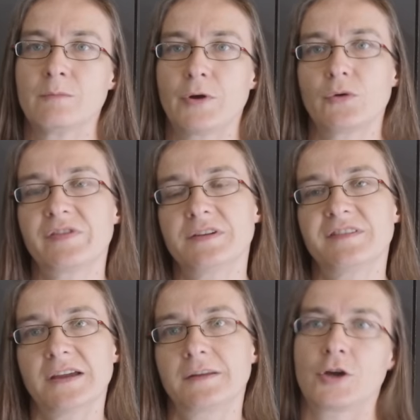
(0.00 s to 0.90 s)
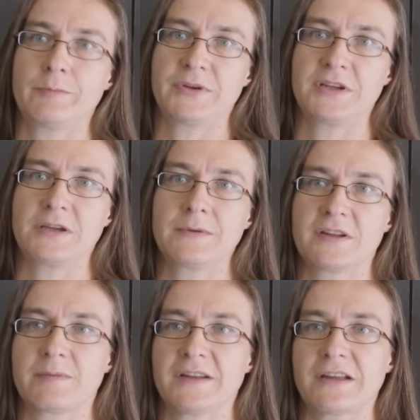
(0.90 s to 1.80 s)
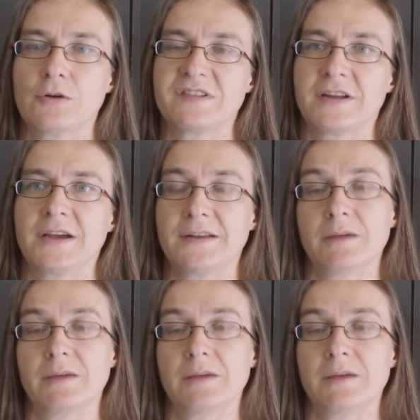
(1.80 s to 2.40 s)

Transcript: both inside the company as well as outside.